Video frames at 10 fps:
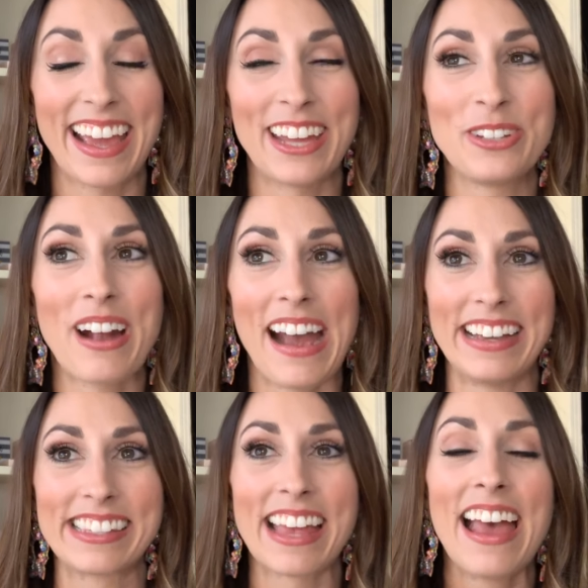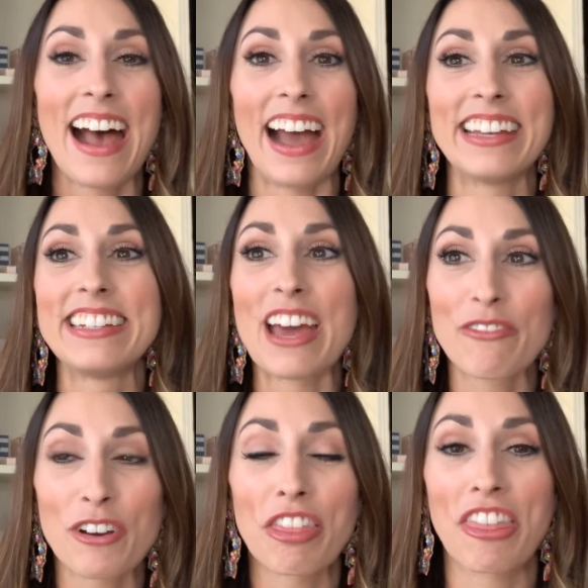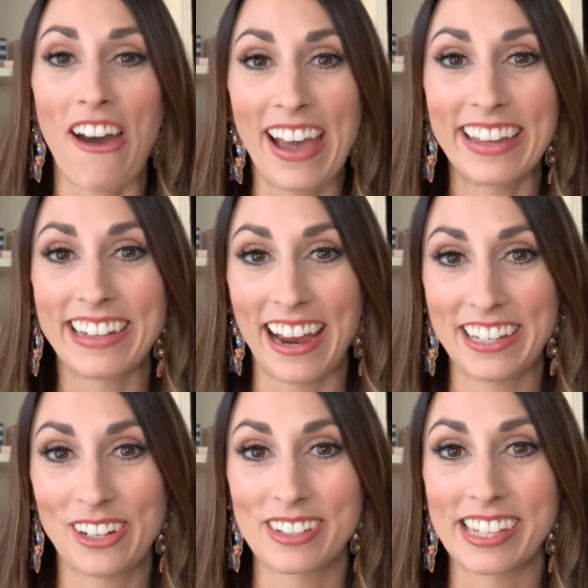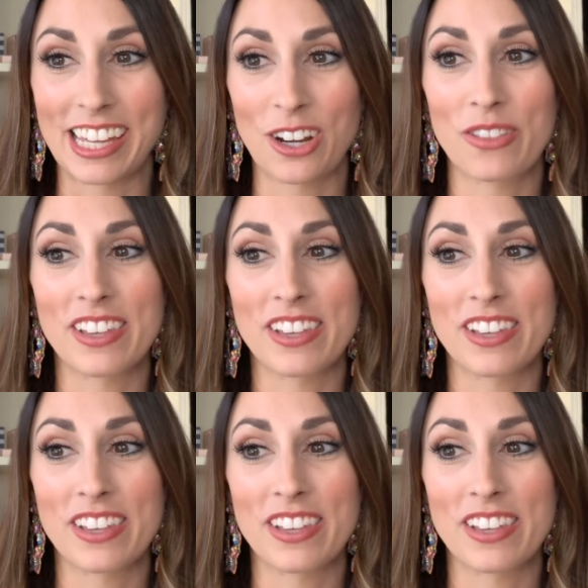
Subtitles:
And you guys, I never thought 9 years later,